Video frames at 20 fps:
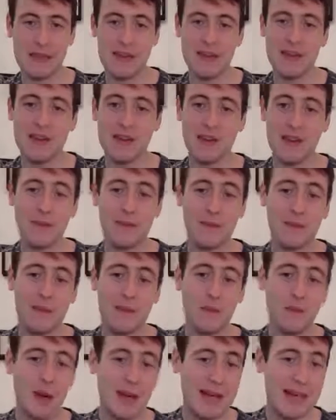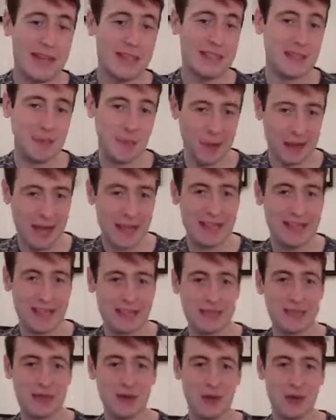there are a few ways to play
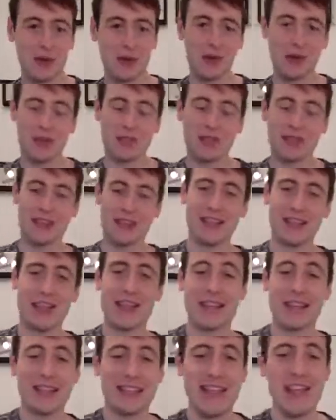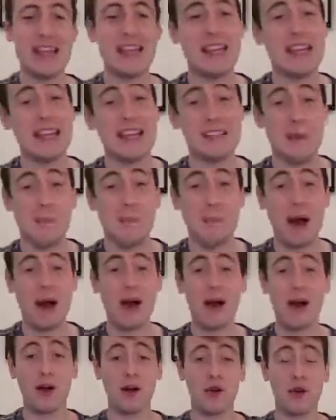this chord. Okay. Again, it is a
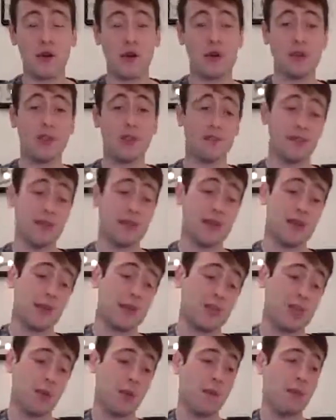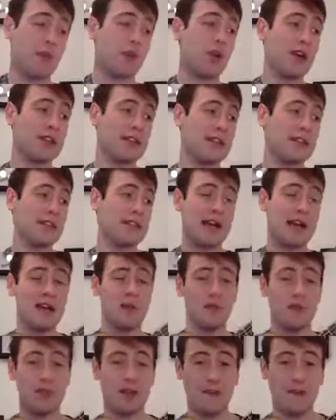bar chord. So we're pressing
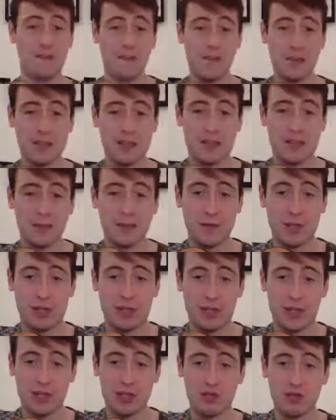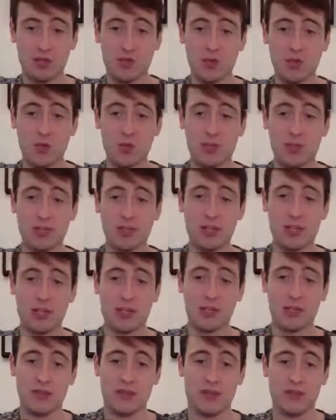down with our first finger across all the
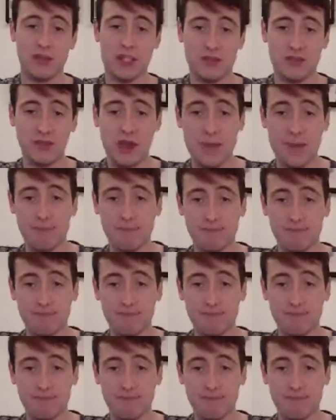strings on the first fret.